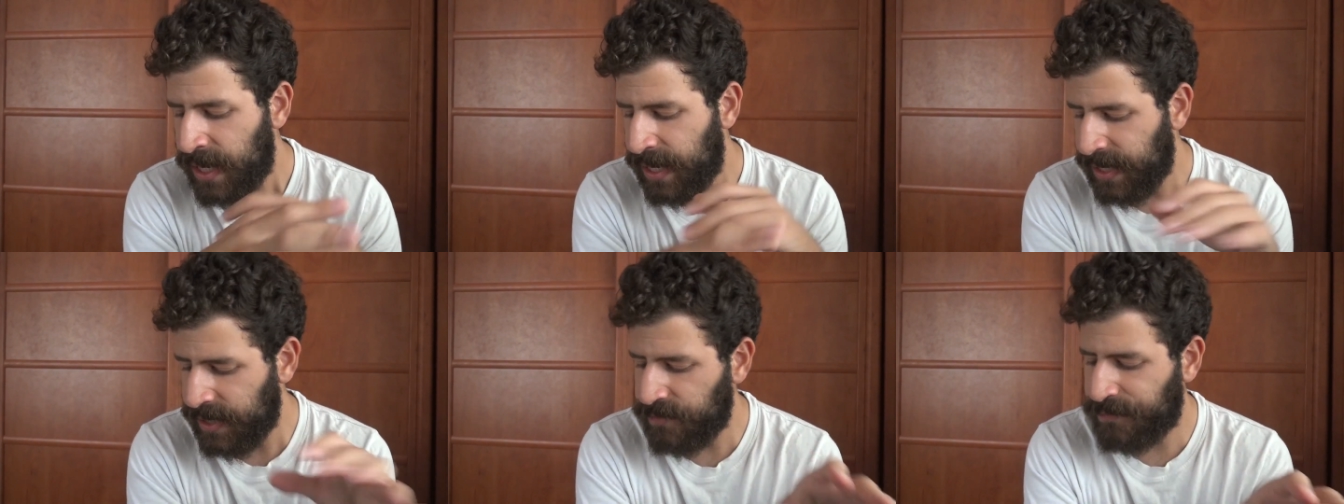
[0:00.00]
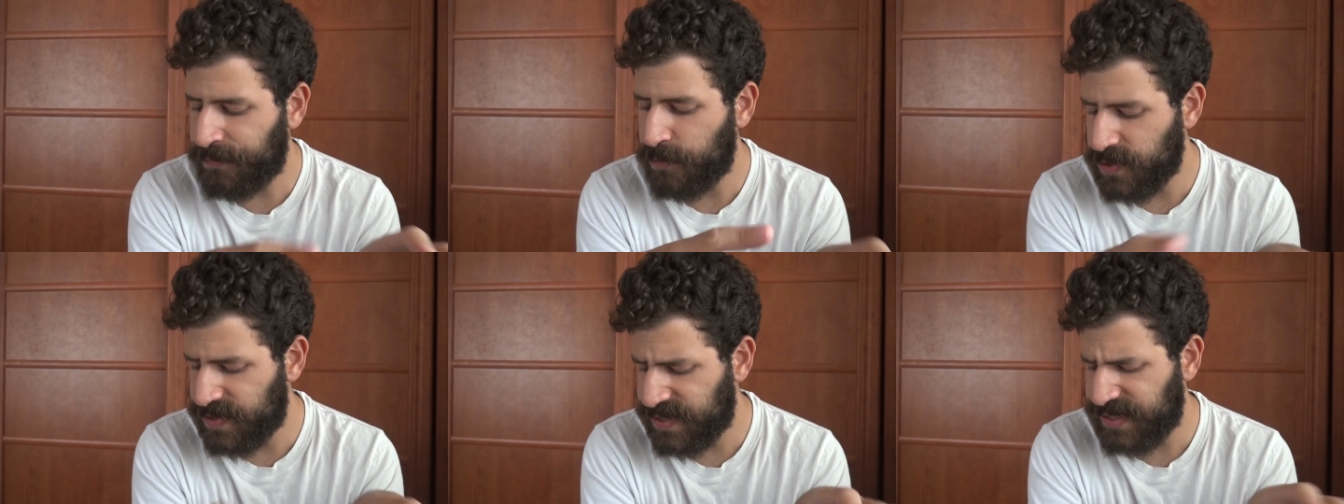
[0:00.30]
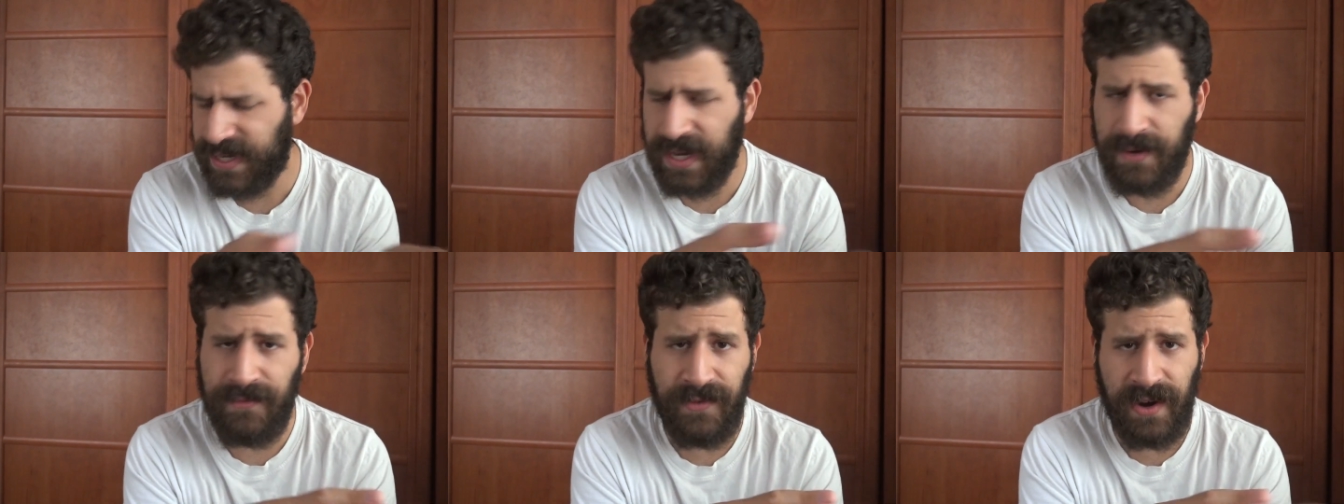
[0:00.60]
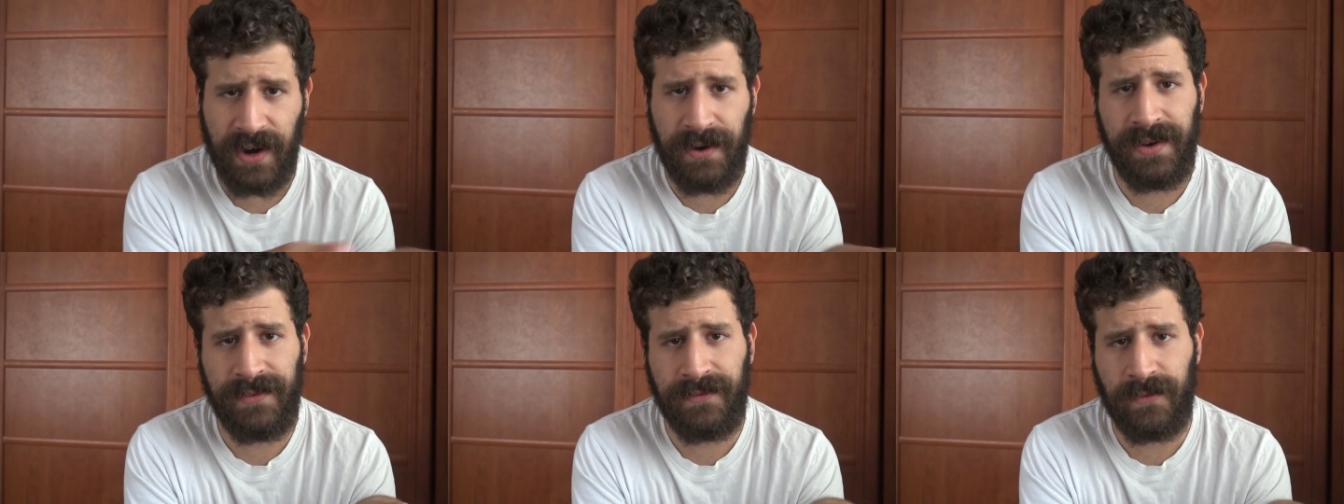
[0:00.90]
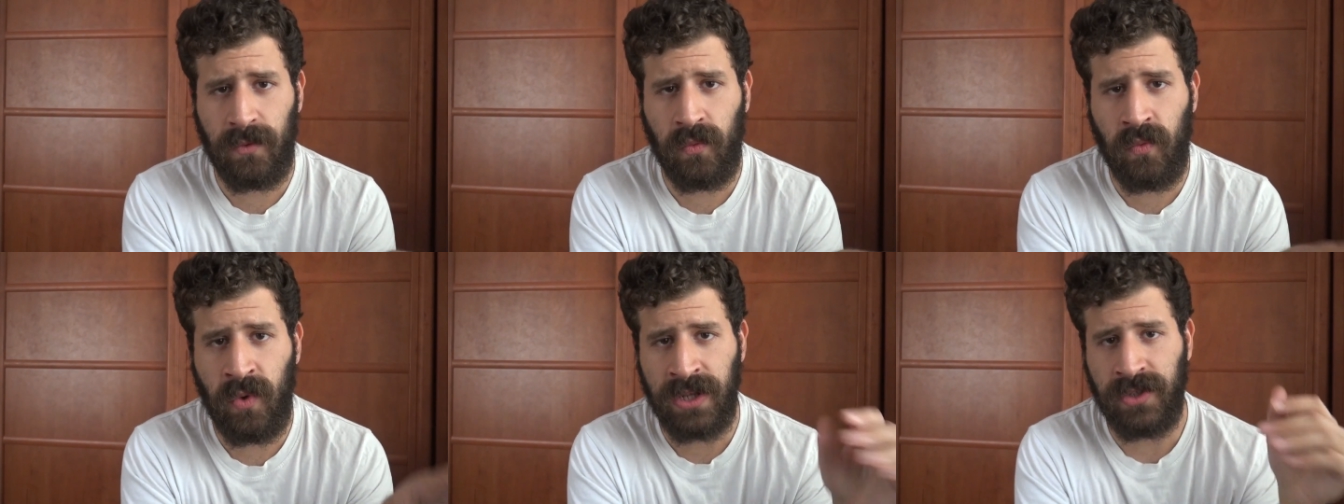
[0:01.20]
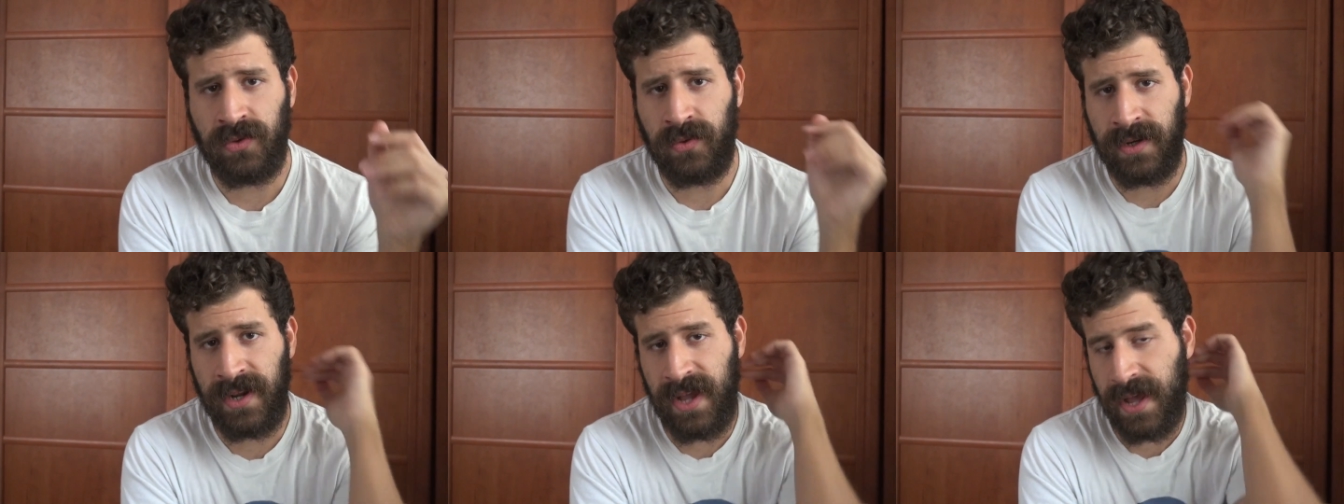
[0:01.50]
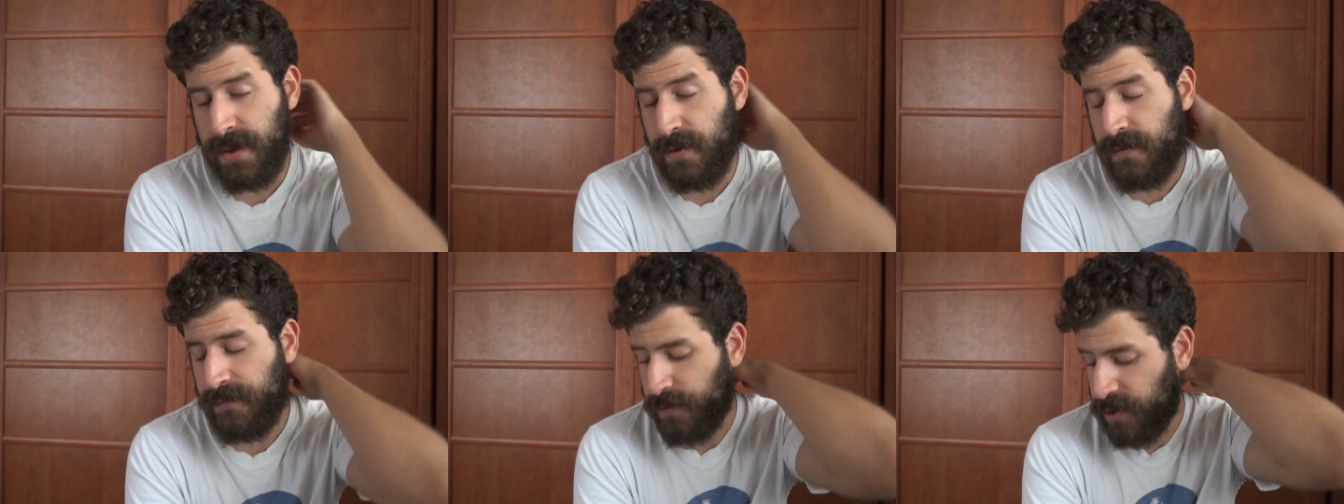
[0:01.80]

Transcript: And of course it can vary from one to another.